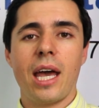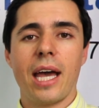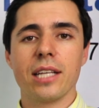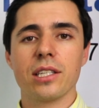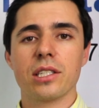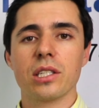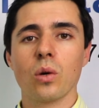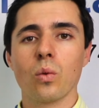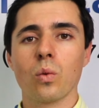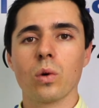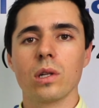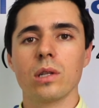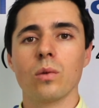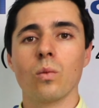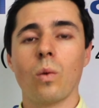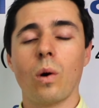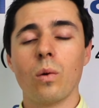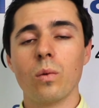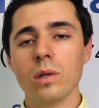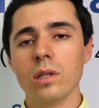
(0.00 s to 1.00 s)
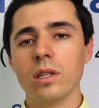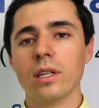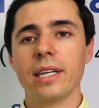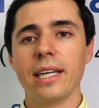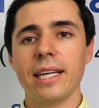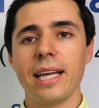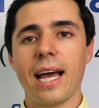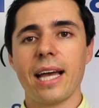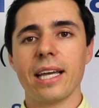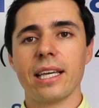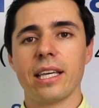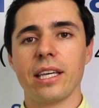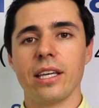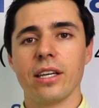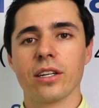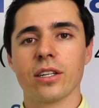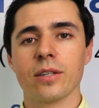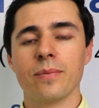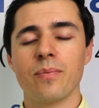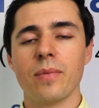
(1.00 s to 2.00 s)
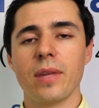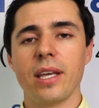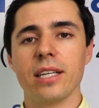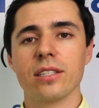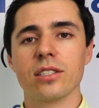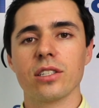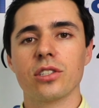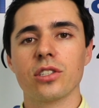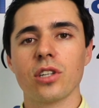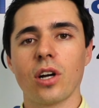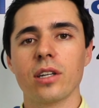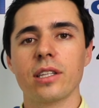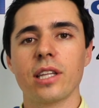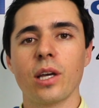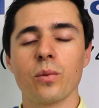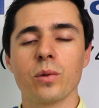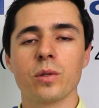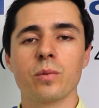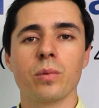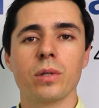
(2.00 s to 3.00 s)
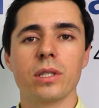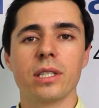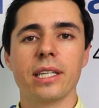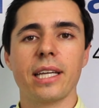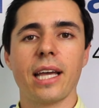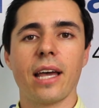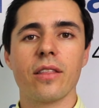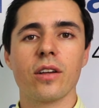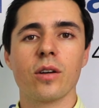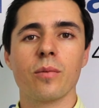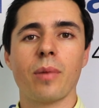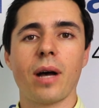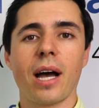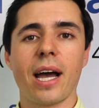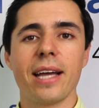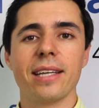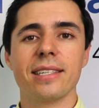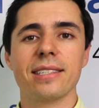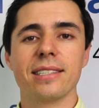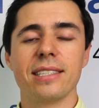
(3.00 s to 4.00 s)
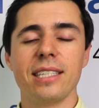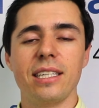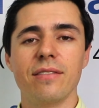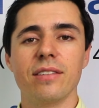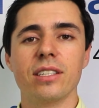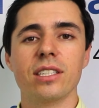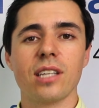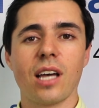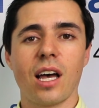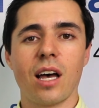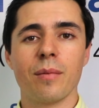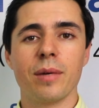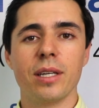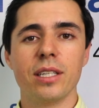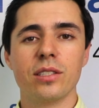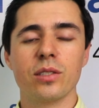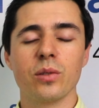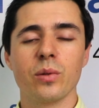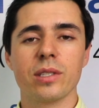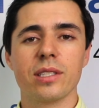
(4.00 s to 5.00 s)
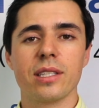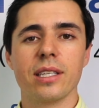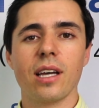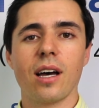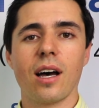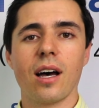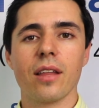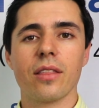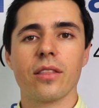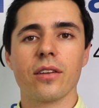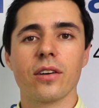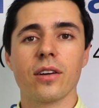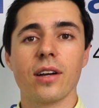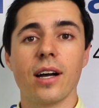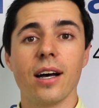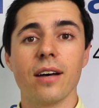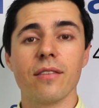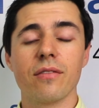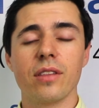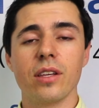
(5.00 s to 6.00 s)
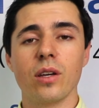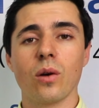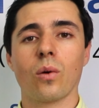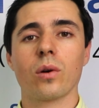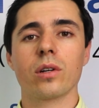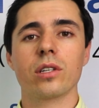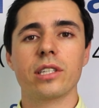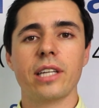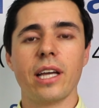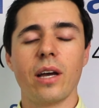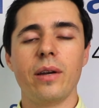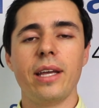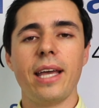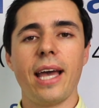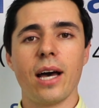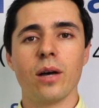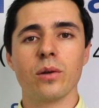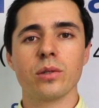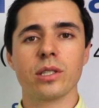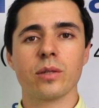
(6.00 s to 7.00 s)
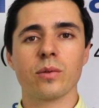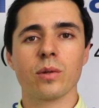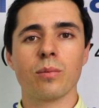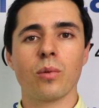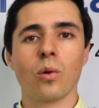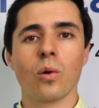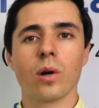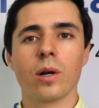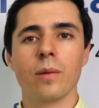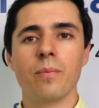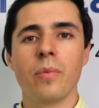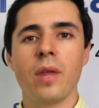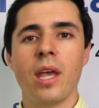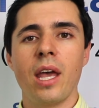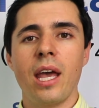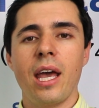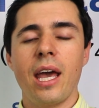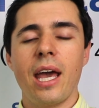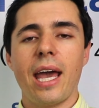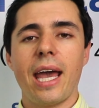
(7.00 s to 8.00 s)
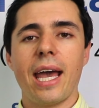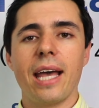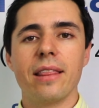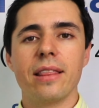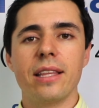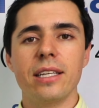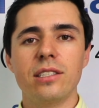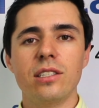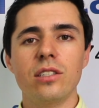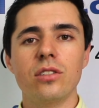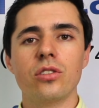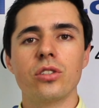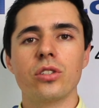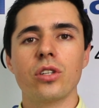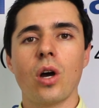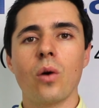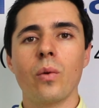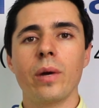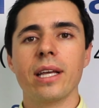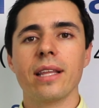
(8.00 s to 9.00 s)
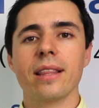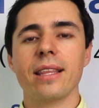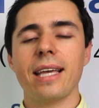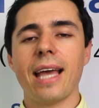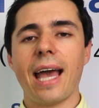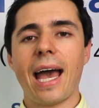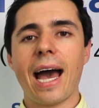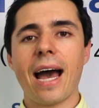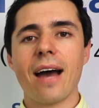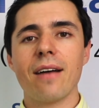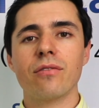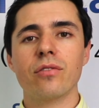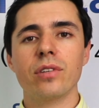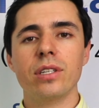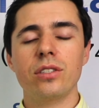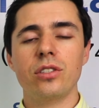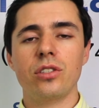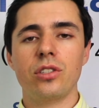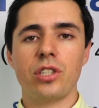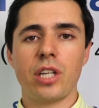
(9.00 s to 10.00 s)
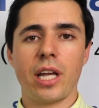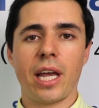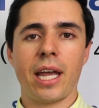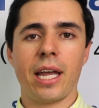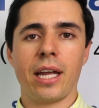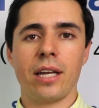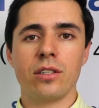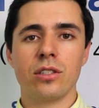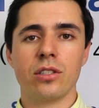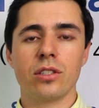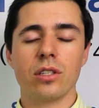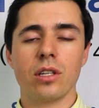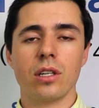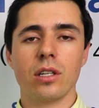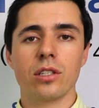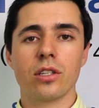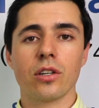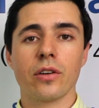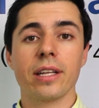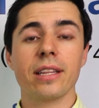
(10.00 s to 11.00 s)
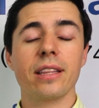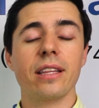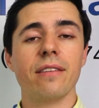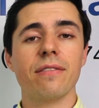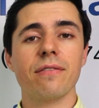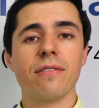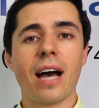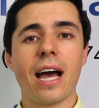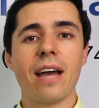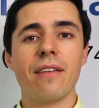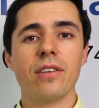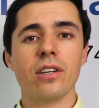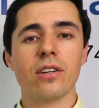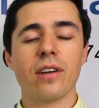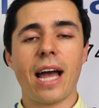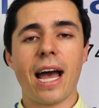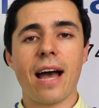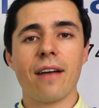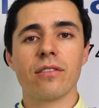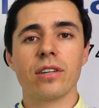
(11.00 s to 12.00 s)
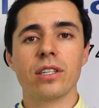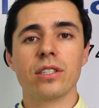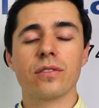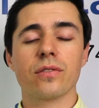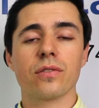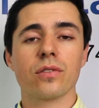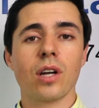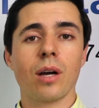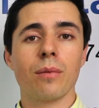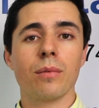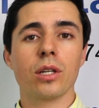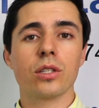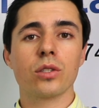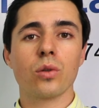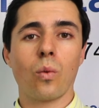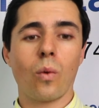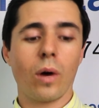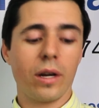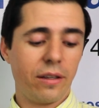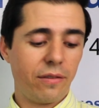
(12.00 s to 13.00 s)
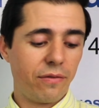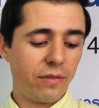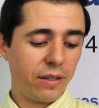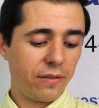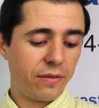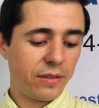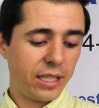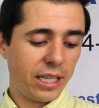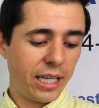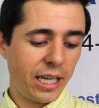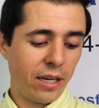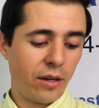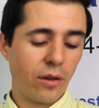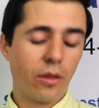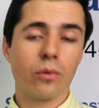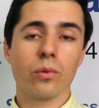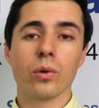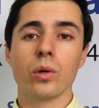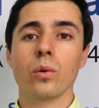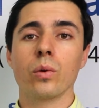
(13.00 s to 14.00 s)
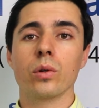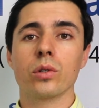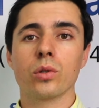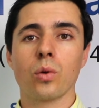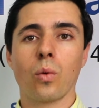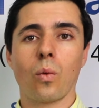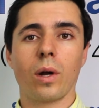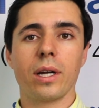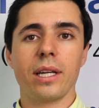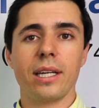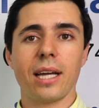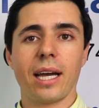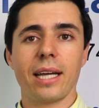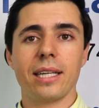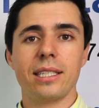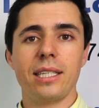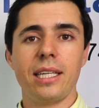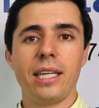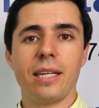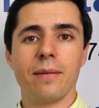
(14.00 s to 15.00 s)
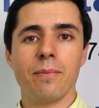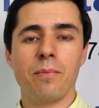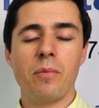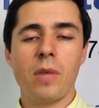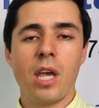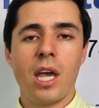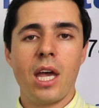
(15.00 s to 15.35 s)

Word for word: And so what we're looking at here is a chart that was put together by Steven Thomas, who is the author of the Orange County Housing Report. And this is showing the average change during the 5-year average from 2015 through 2019.